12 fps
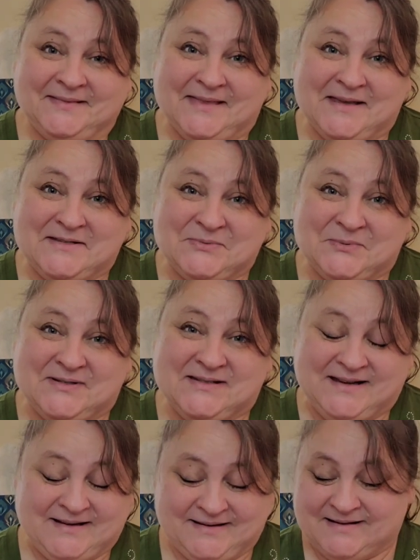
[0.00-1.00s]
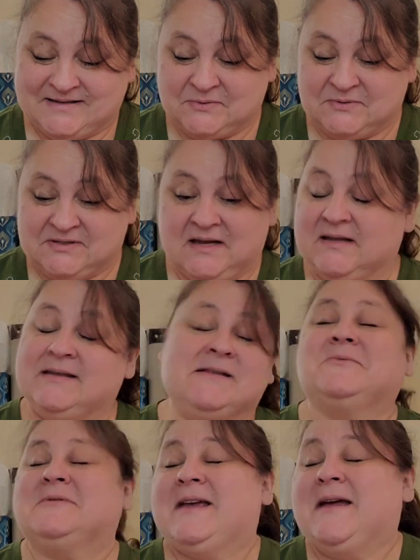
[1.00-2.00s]
this was it, this was it,
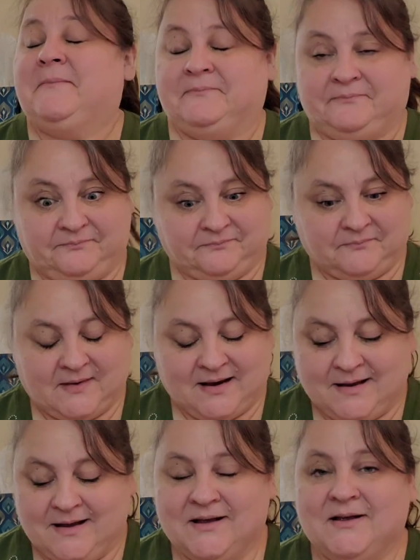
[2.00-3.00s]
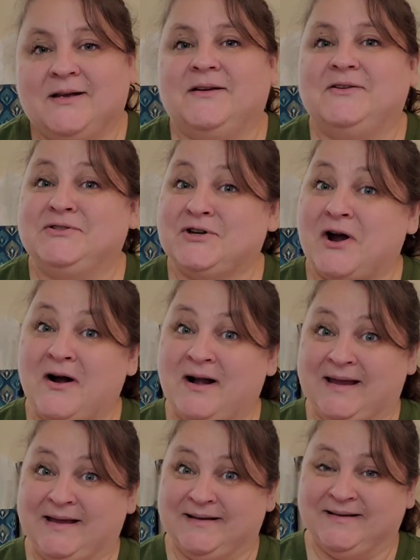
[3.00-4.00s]
this was it.
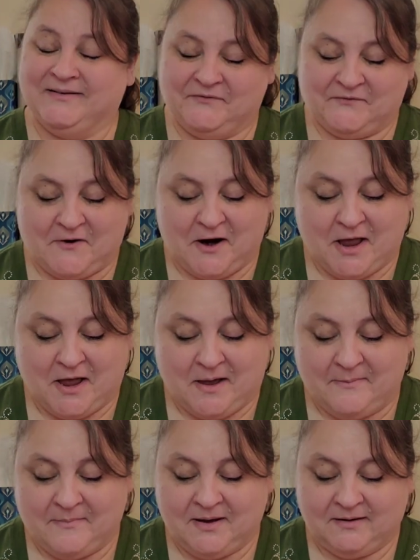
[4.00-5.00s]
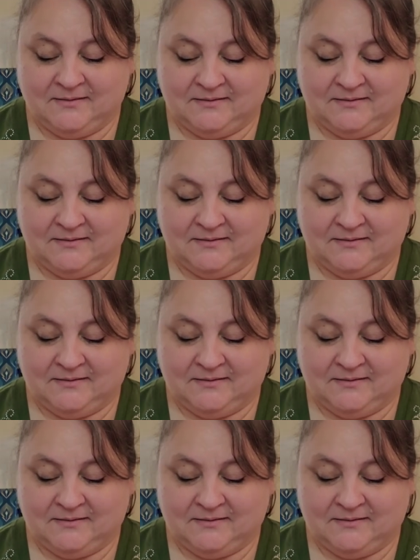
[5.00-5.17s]
Charlie from